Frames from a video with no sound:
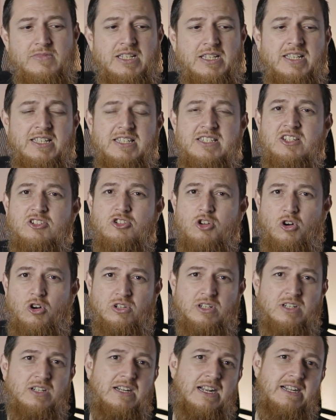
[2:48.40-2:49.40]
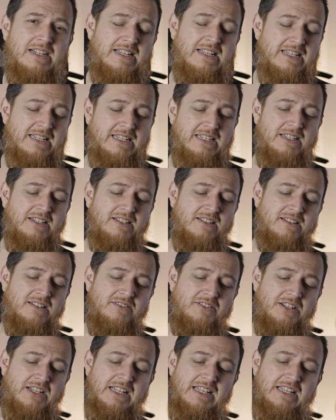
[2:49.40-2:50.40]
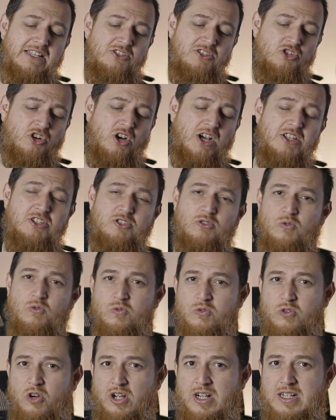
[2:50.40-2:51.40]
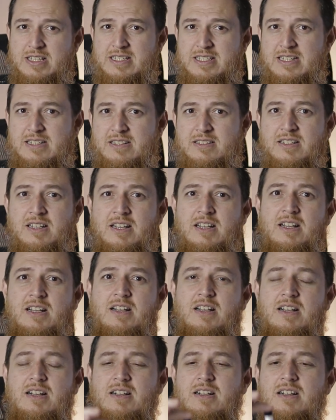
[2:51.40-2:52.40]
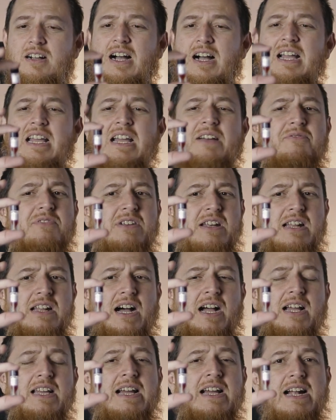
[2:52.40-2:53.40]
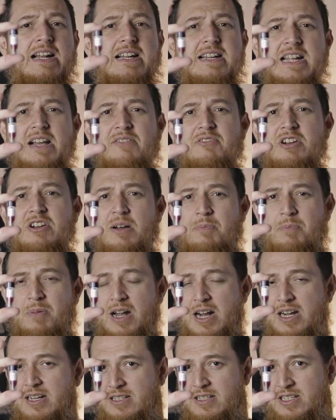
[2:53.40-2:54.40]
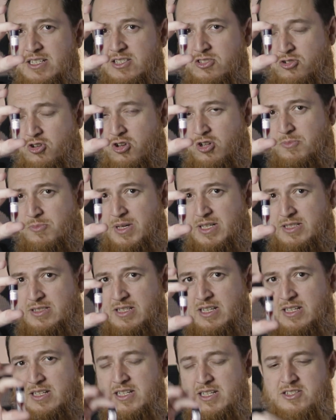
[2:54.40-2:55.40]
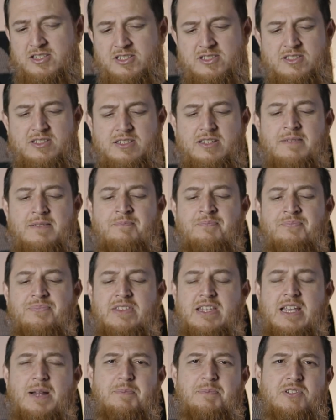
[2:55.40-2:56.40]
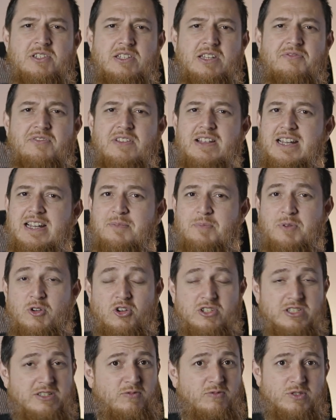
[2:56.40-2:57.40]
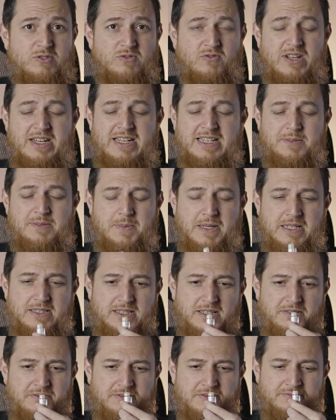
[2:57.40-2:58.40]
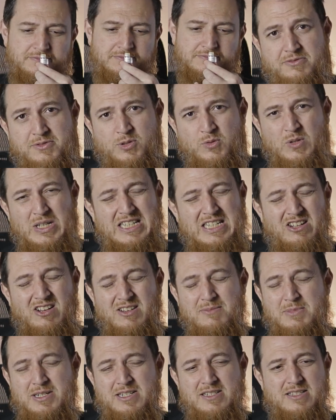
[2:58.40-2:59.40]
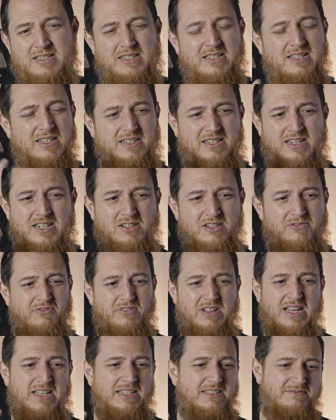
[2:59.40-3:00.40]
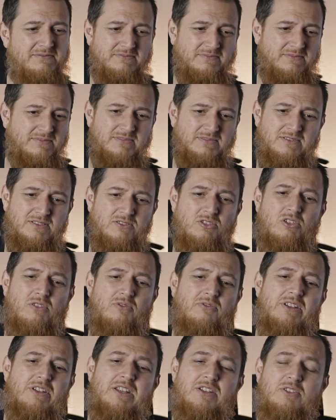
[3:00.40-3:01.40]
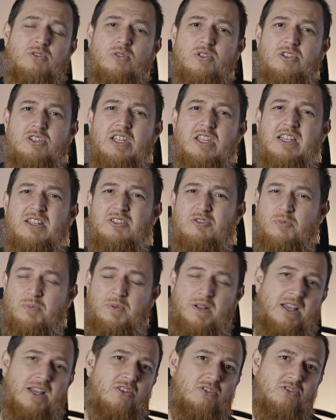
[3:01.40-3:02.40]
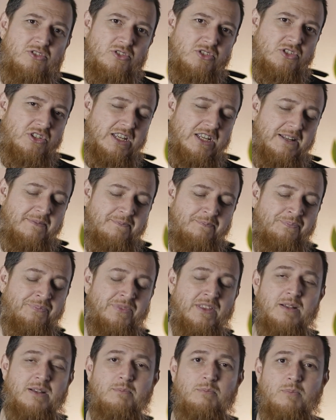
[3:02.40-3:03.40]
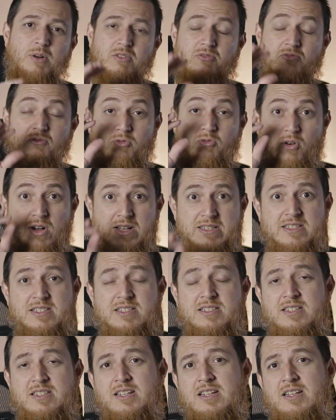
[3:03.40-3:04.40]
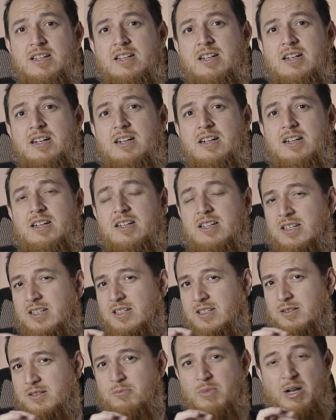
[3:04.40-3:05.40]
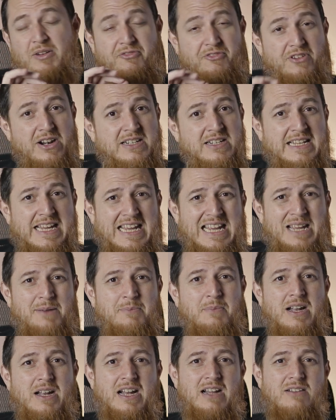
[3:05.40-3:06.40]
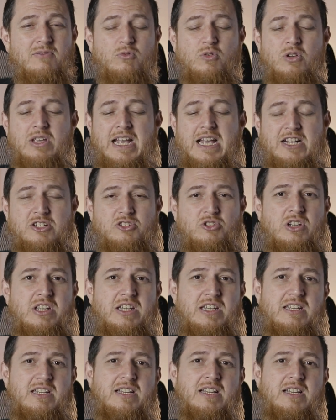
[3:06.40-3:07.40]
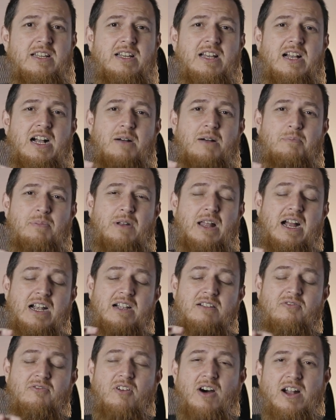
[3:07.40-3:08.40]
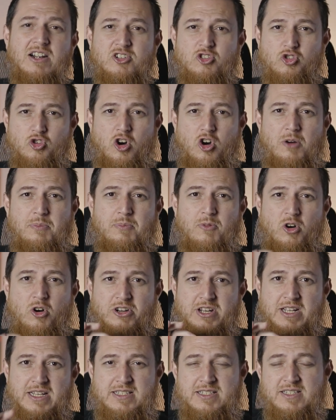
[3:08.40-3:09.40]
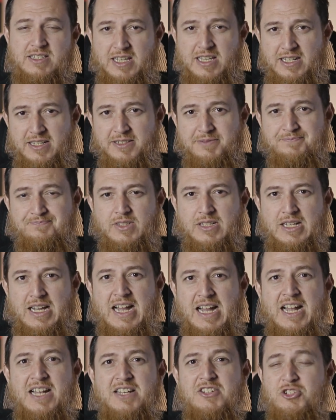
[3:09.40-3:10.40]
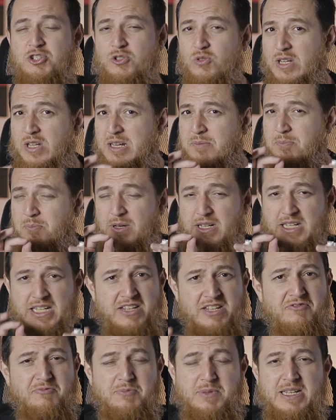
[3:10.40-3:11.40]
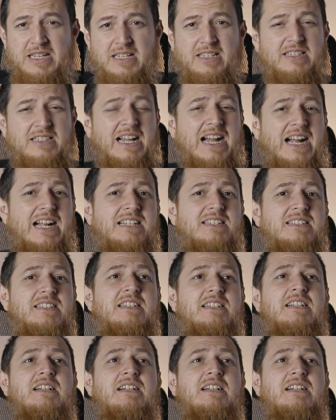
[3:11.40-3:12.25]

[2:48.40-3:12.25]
he's a doctor and he really enjoys oud oils, and I had never applied this on my skin. I just kept sniffing it because it was very expensive. Sweet almonds, they are kind like not a very good thing to apply on your skin. But once my friend came and we actually applied one drop on his skin, and you can believe me that